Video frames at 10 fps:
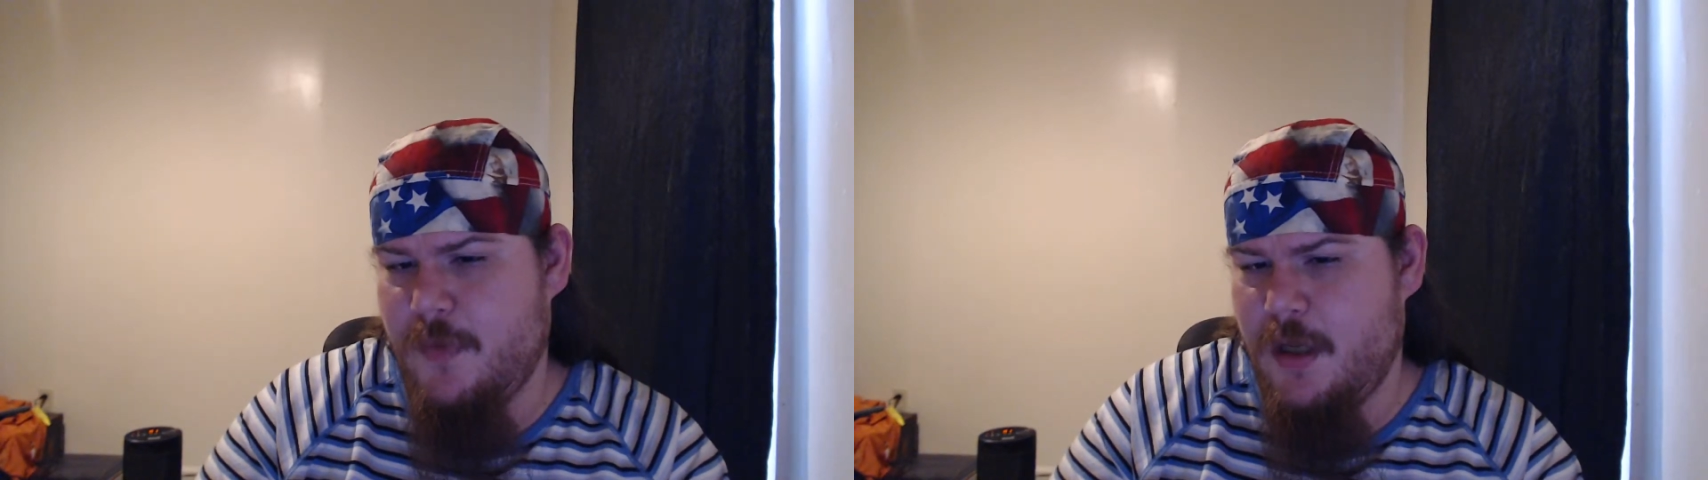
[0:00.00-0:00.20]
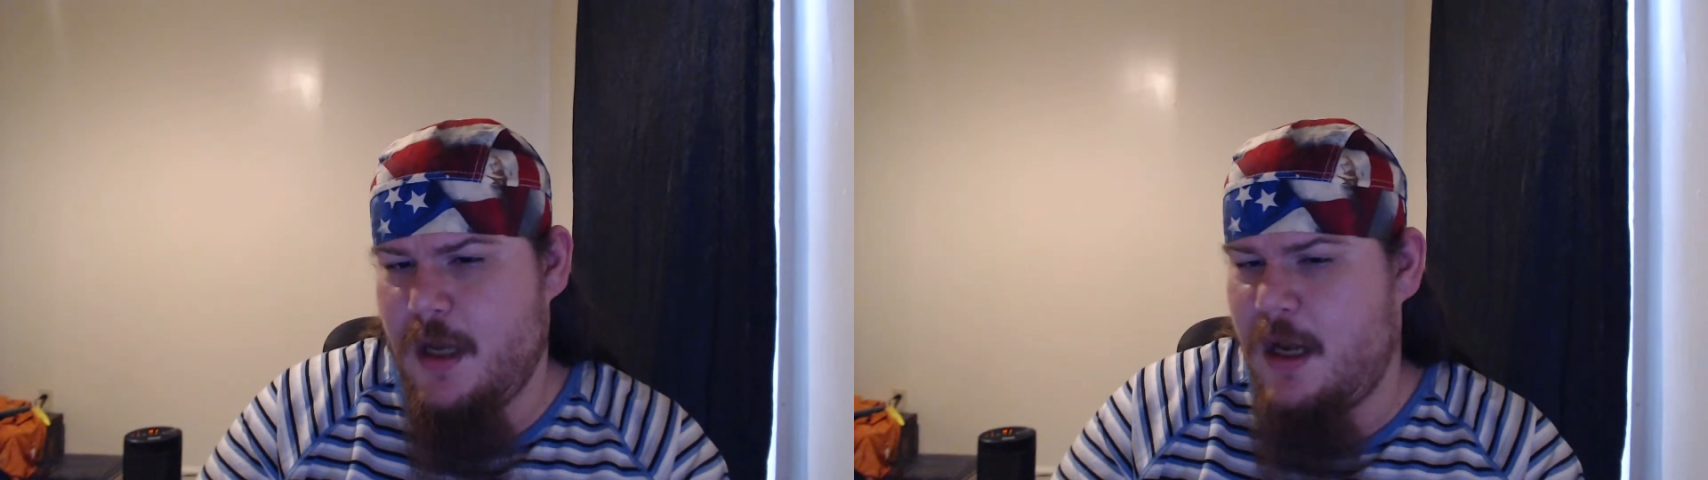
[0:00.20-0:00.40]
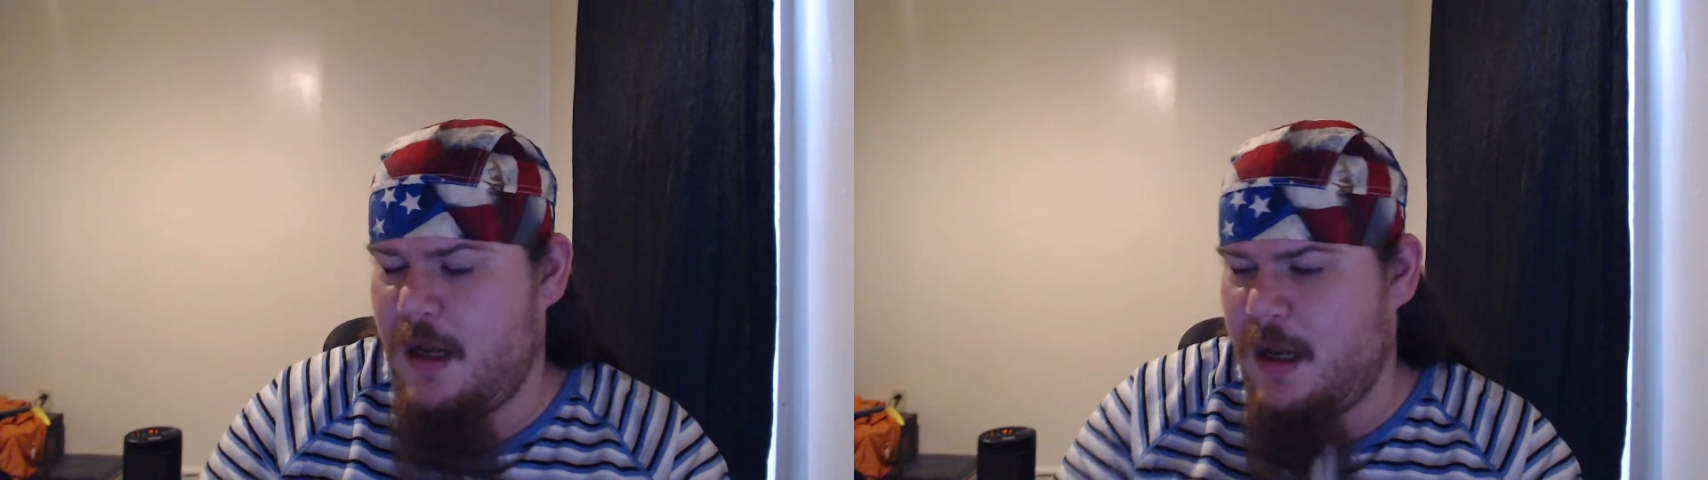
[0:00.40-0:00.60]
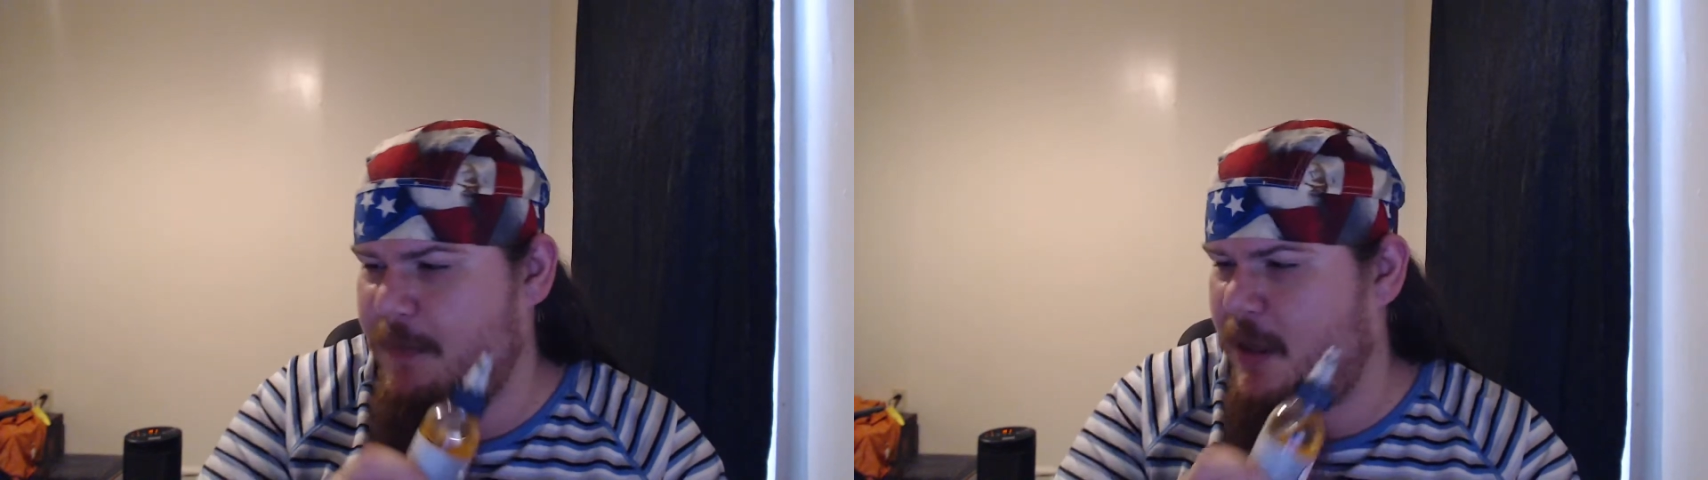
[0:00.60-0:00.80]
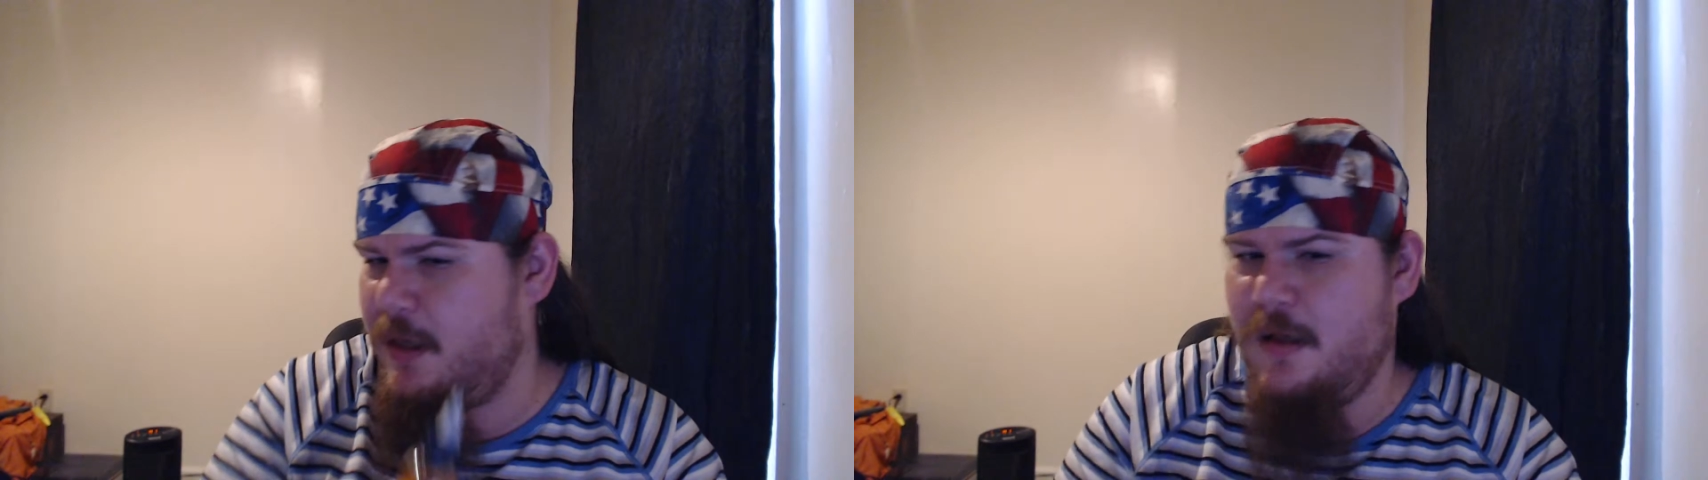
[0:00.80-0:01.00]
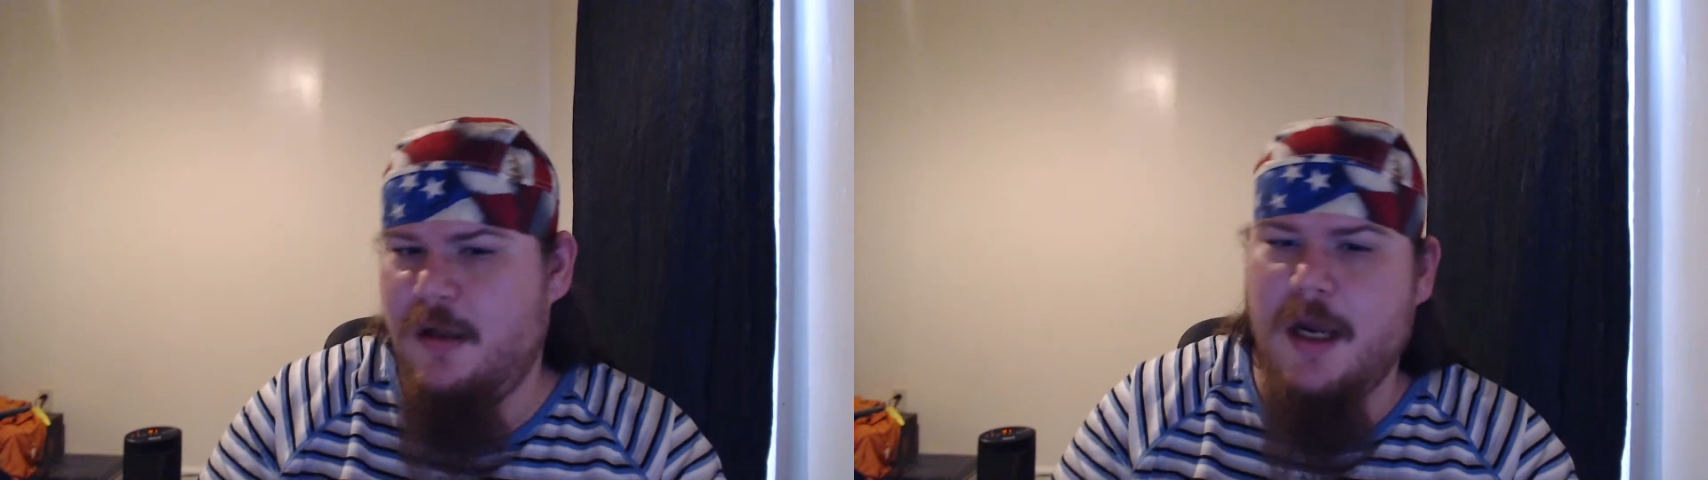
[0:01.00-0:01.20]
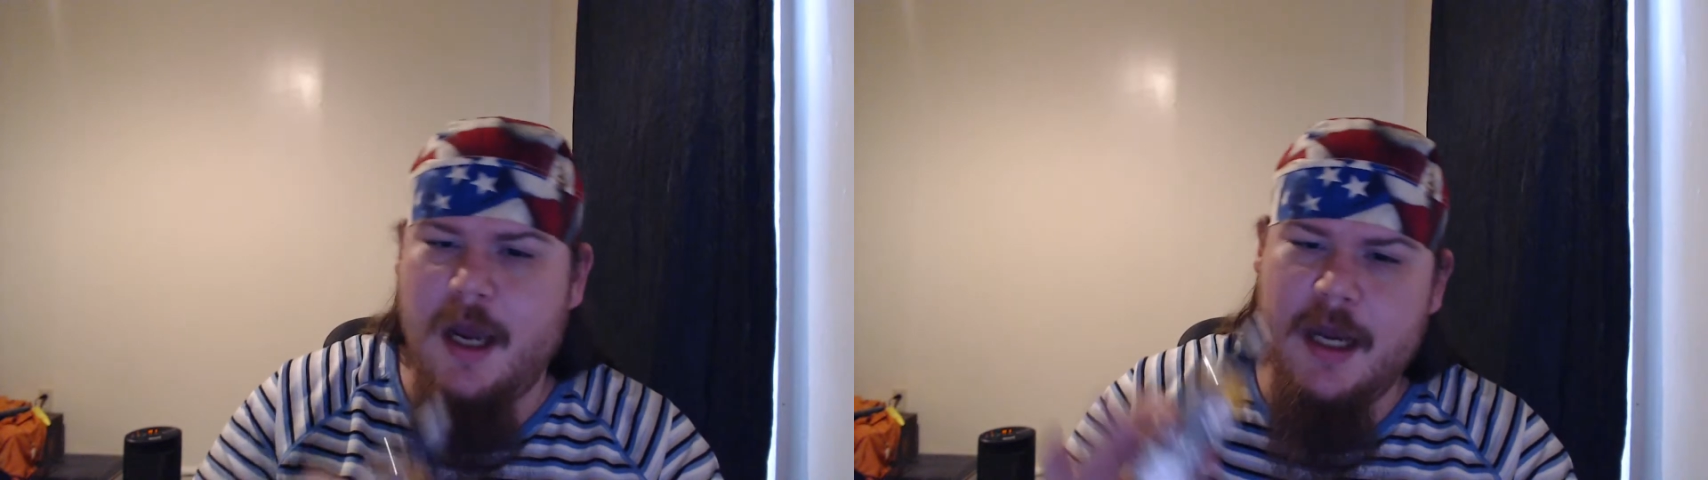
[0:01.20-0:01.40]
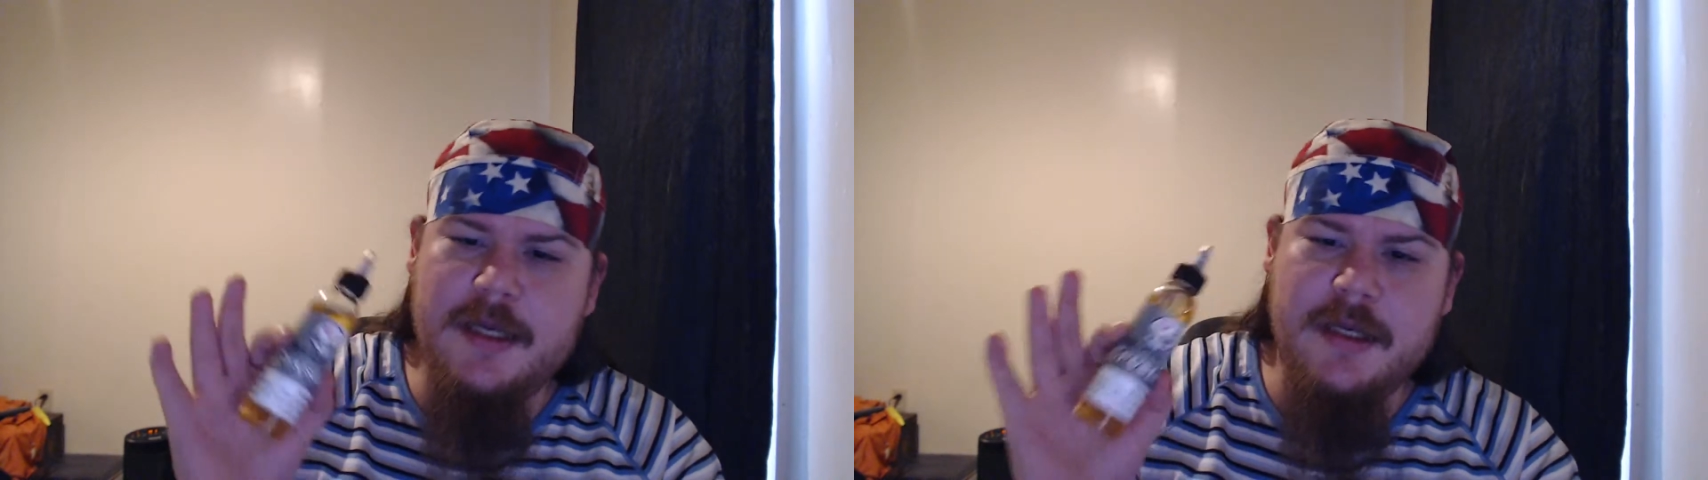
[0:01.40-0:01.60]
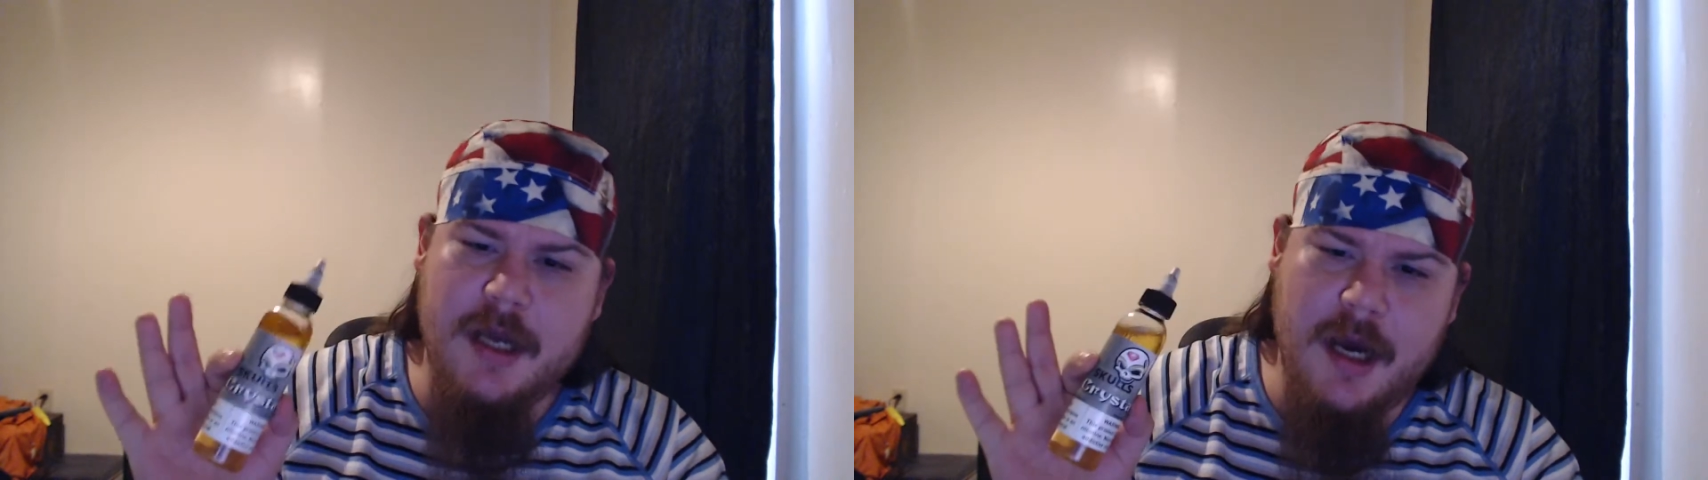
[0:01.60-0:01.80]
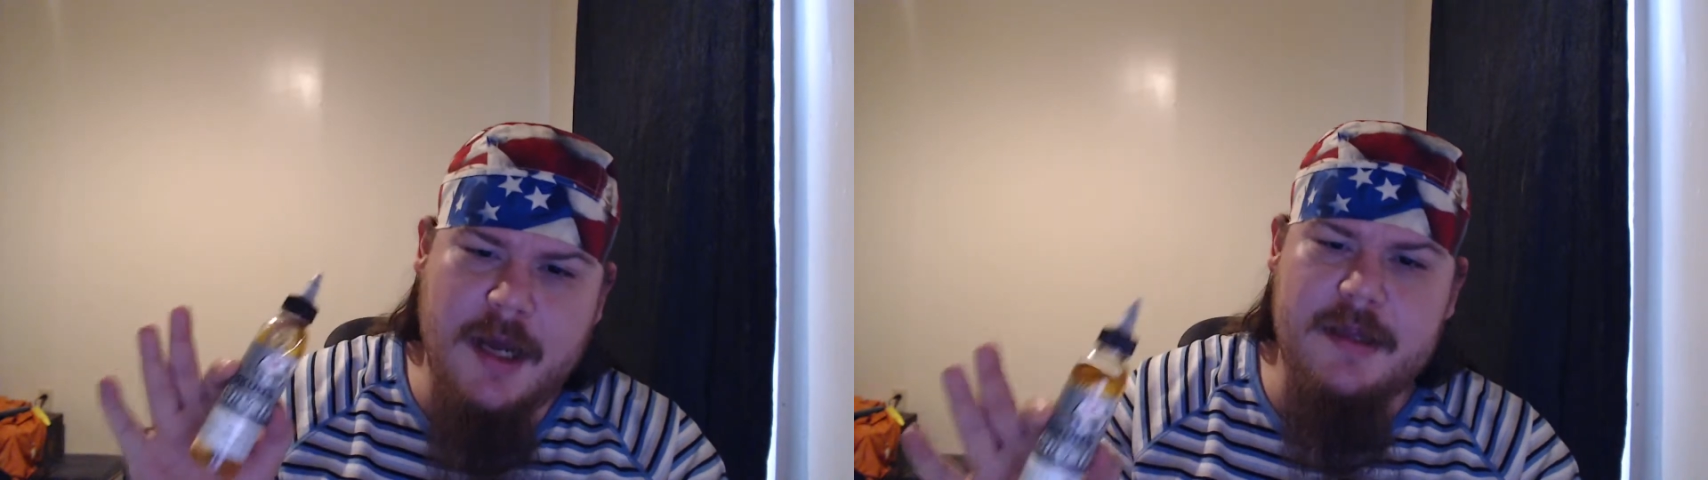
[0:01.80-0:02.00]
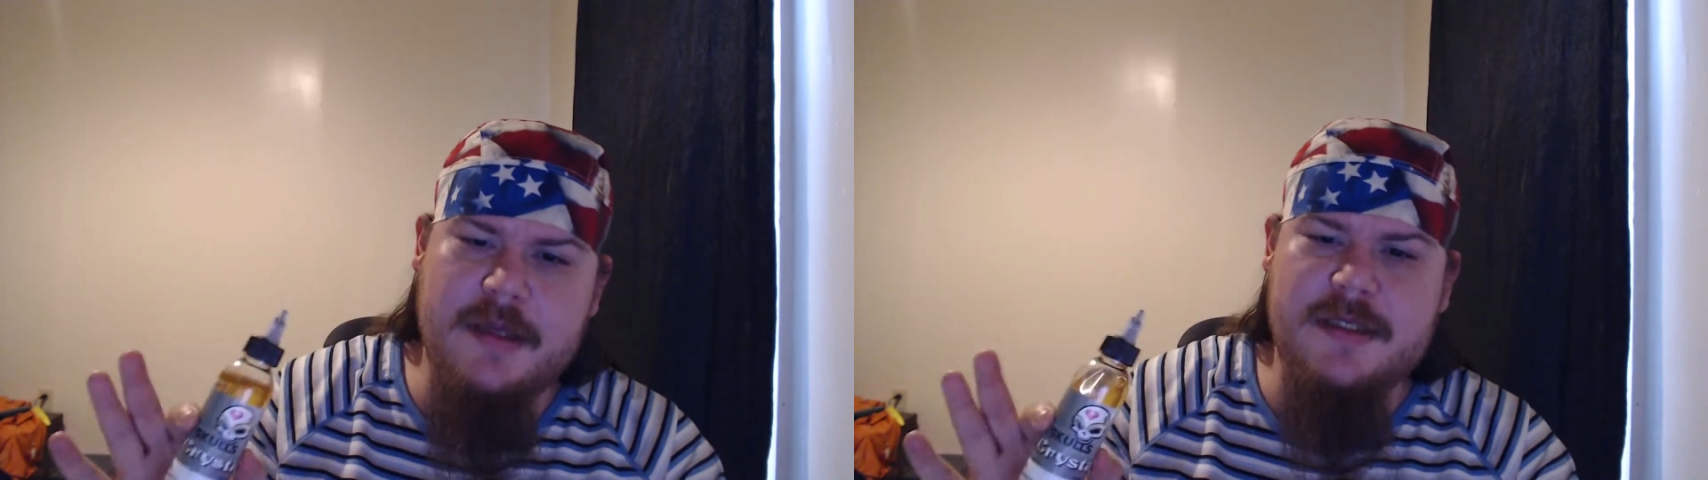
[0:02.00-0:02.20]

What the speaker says: I'm not gonna lie. I got this